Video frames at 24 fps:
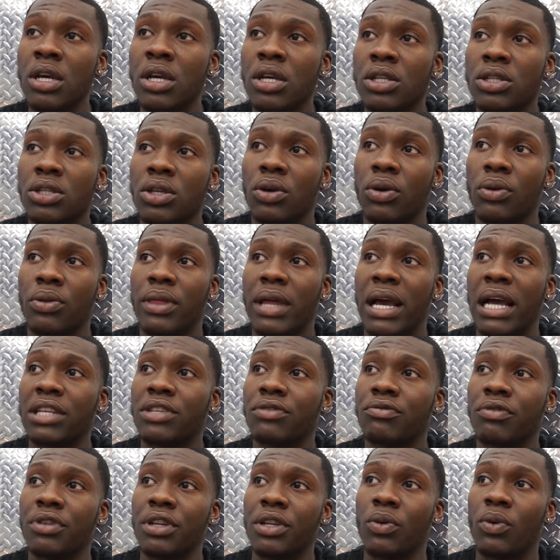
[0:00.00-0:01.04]
So that's
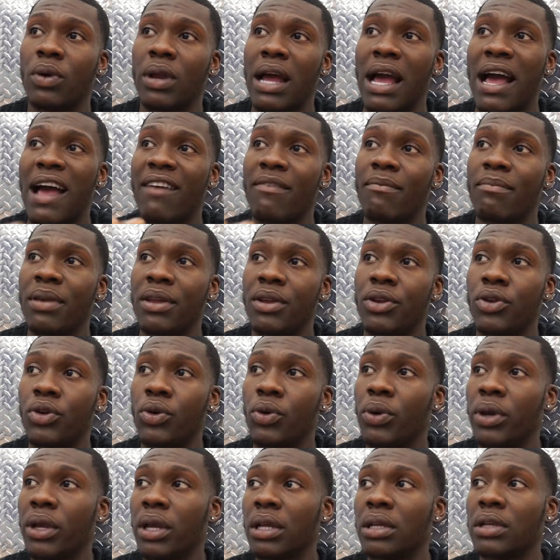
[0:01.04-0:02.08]
really what I've been
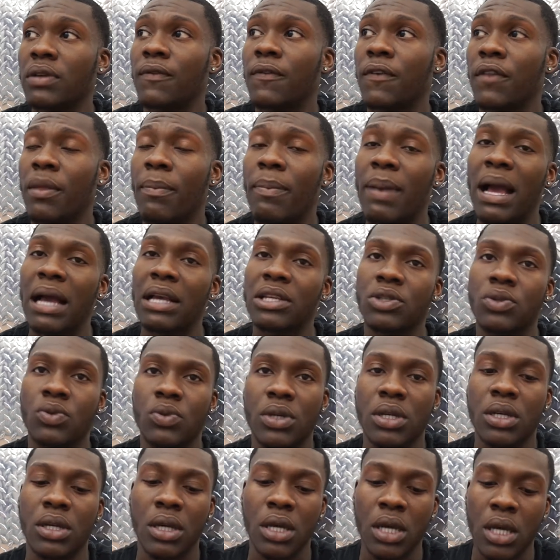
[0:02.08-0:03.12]
doing for the past week.